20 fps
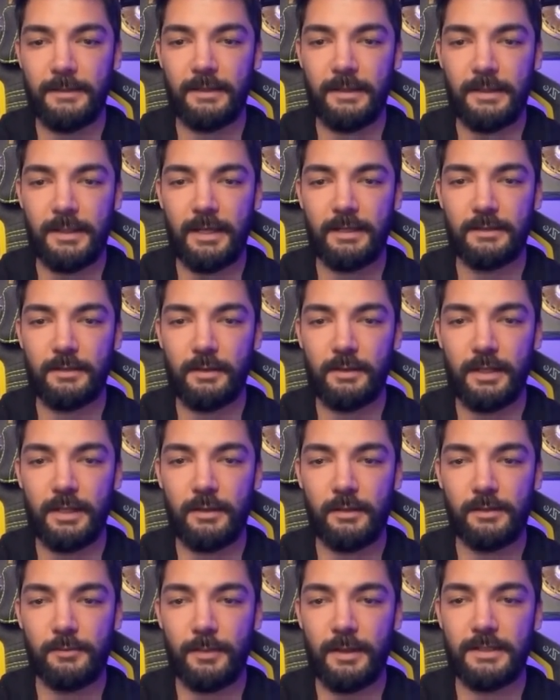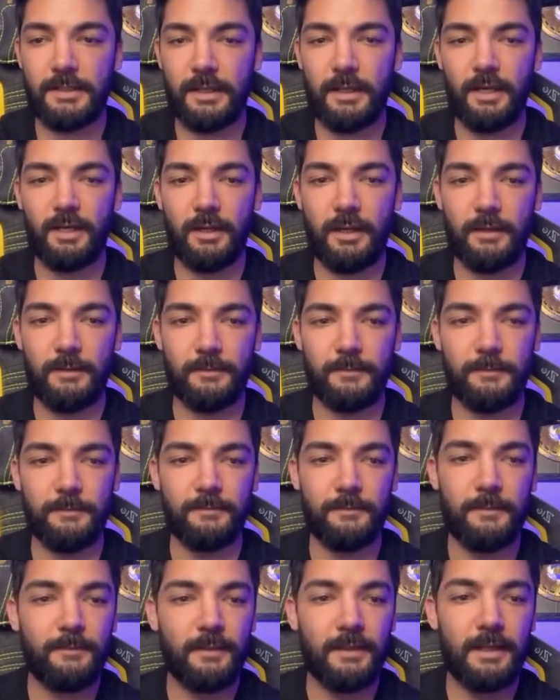Yes, look, here is my Solana.
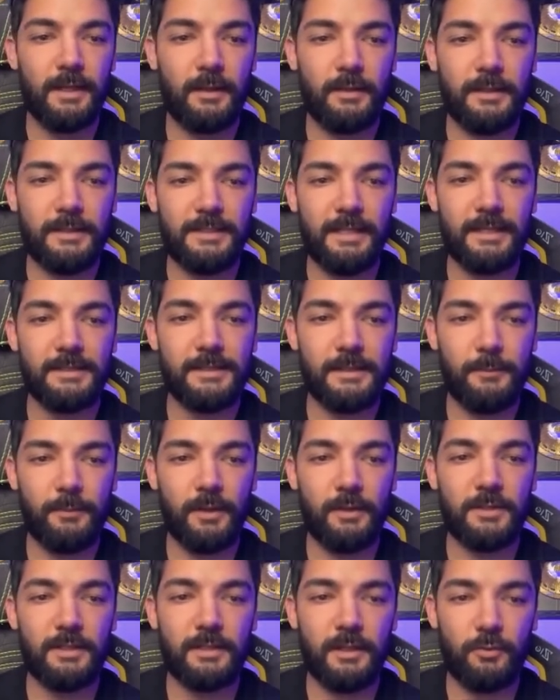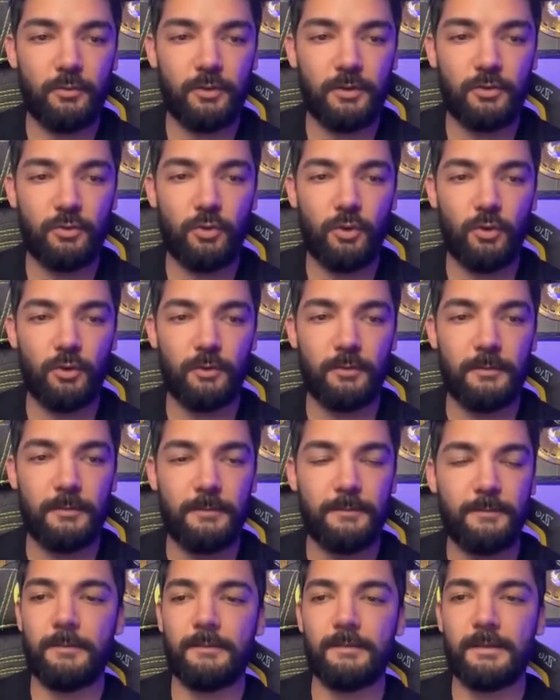Here it says deposit and withdraw.
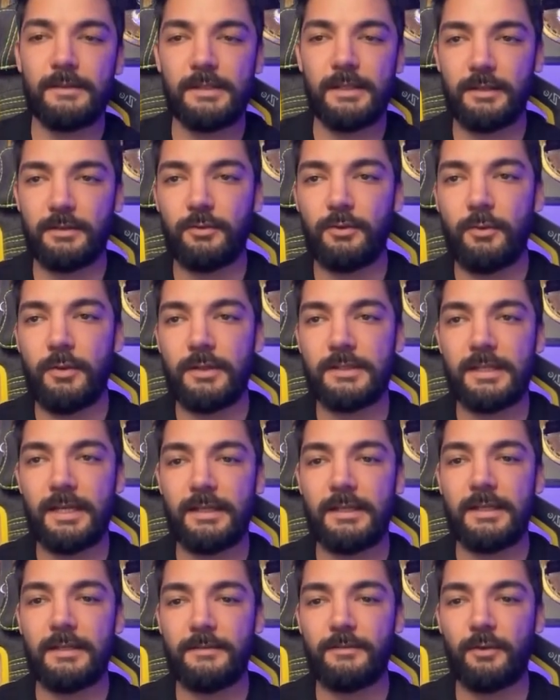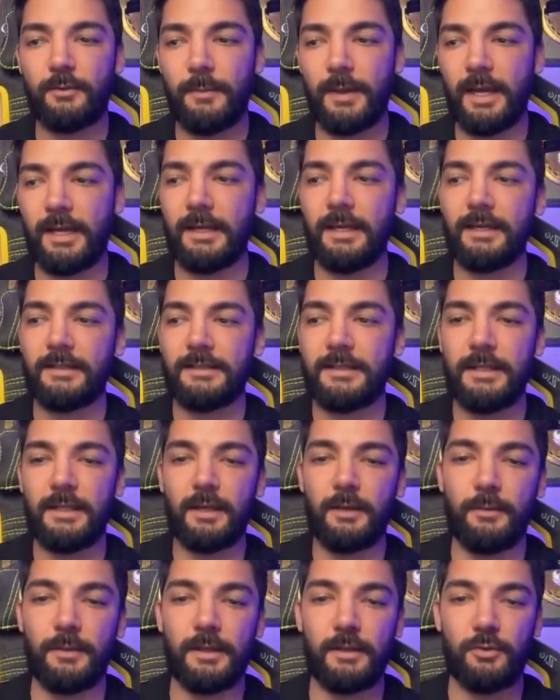Since we will send this from Binance T
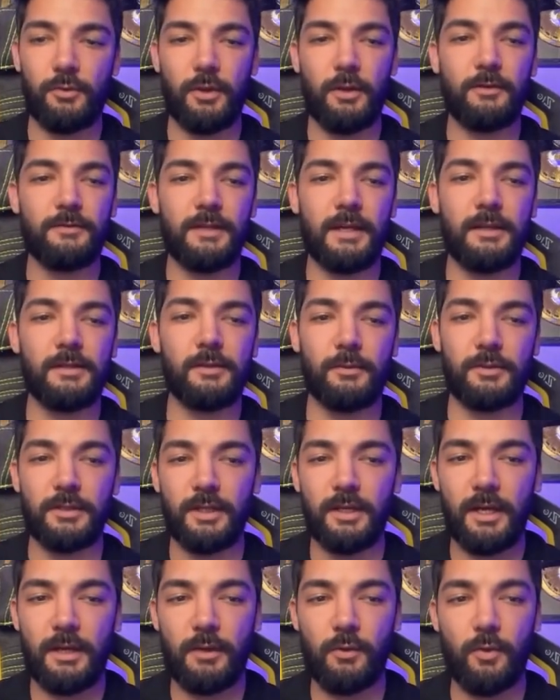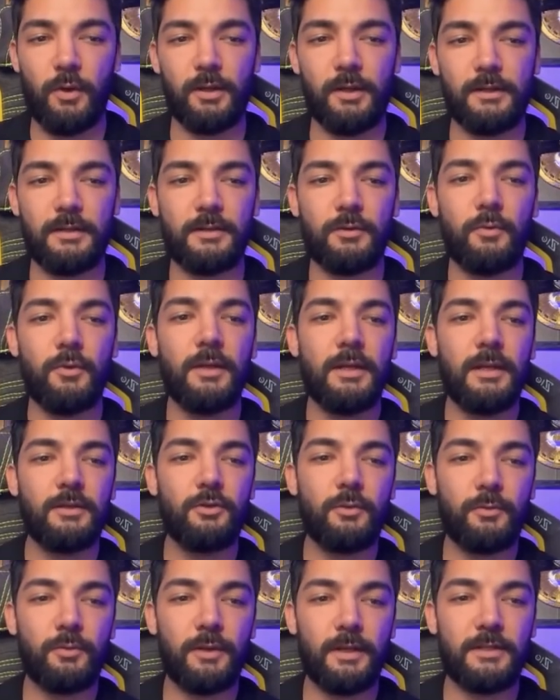R B to our Phantom Solana wallets, we need
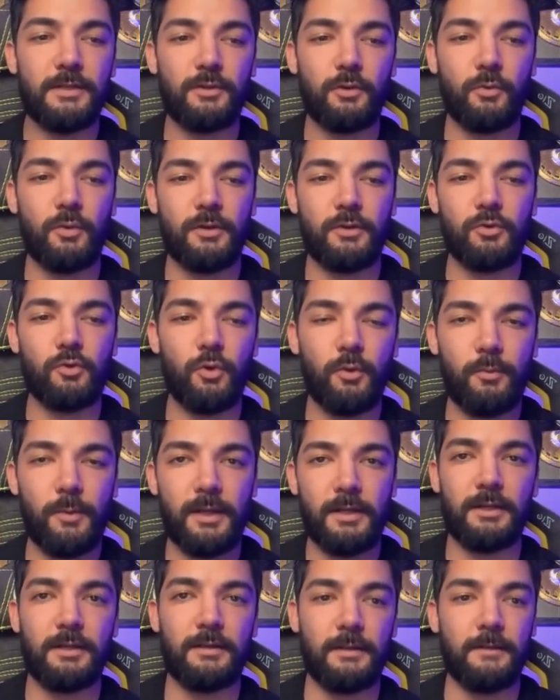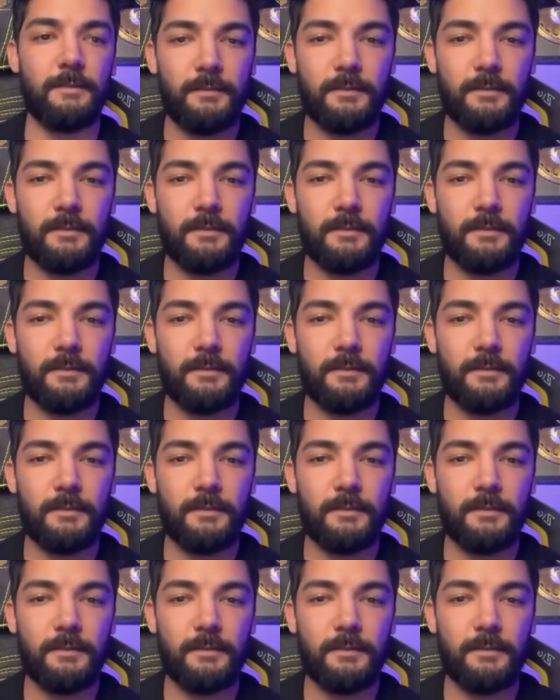to press the withdraw button.